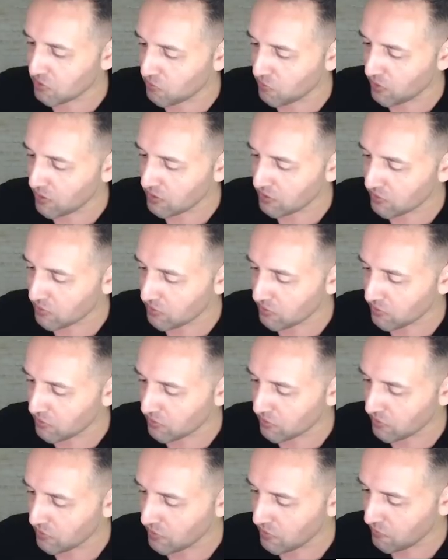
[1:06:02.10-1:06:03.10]
1, 2,
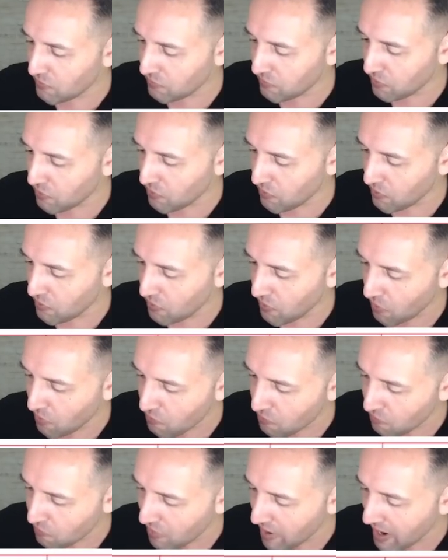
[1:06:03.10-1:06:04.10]
3, 4,
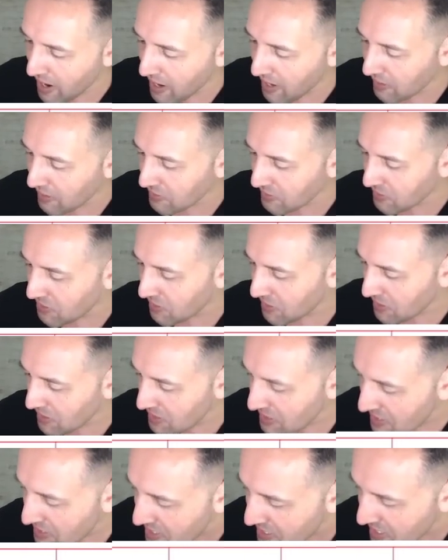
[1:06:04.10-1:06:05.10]
around,
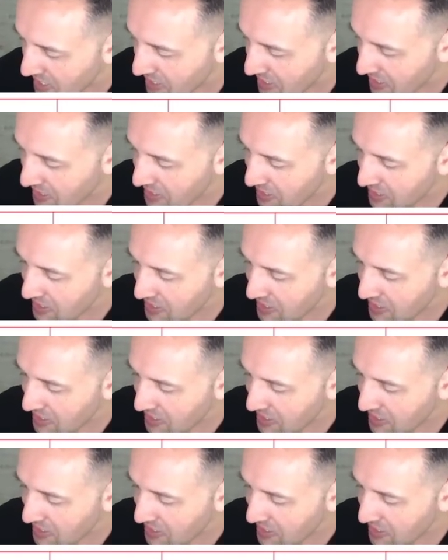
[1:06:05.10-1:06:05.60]
kick.